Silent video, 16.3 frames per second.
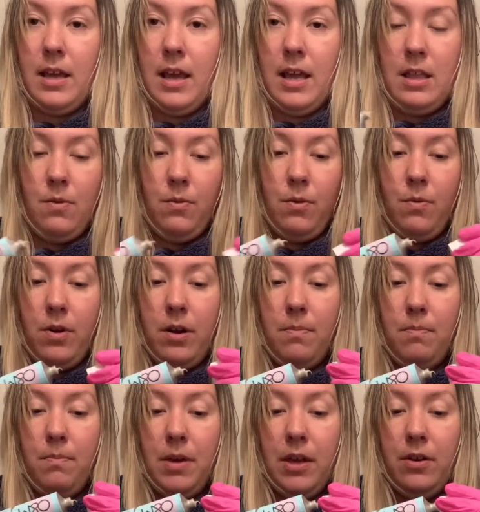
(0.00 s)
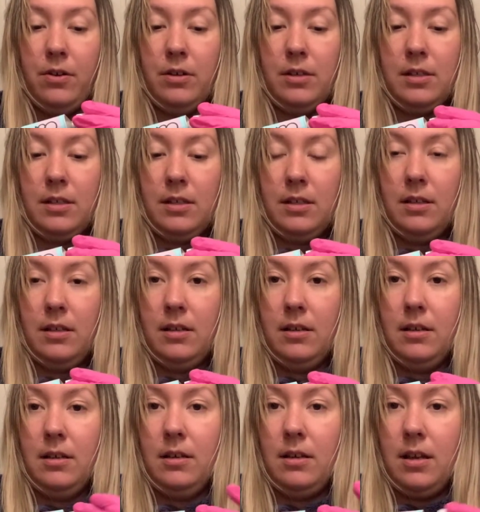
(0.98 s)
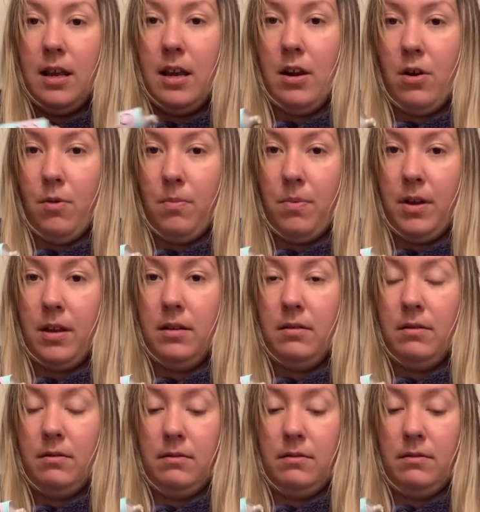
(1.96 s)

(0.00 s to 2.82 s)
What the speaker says: and then we want to pierce it open.